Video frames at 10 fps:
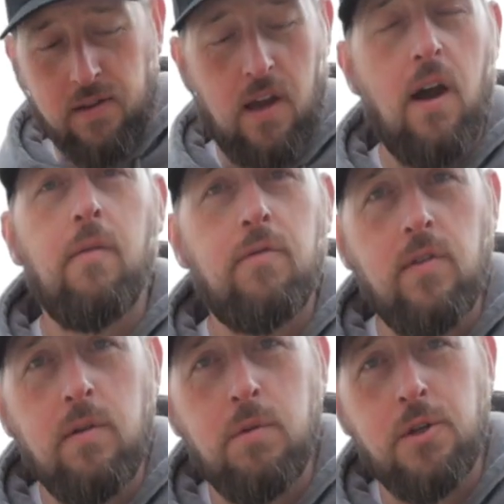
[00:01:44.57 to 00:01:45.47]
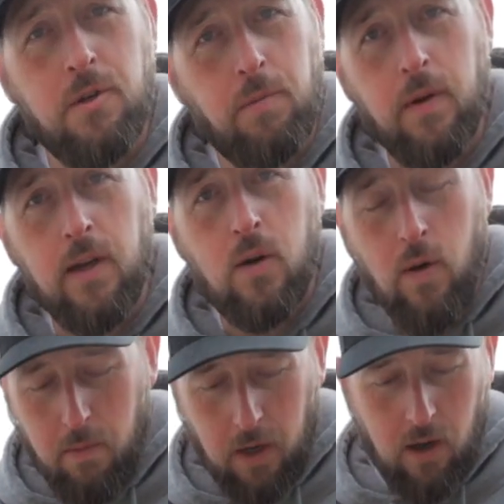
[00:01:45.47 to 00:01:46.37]
come from Sherpa
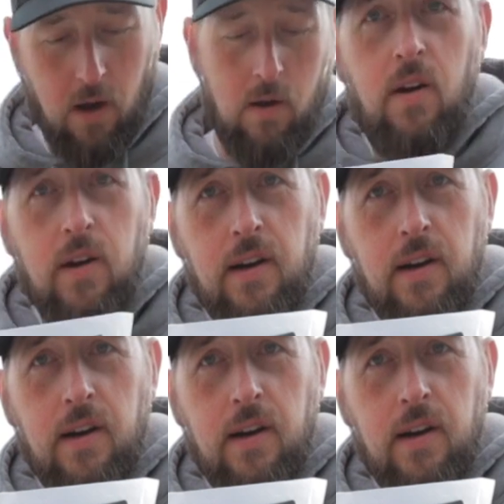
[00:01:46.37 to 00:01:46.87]
Equipment Co.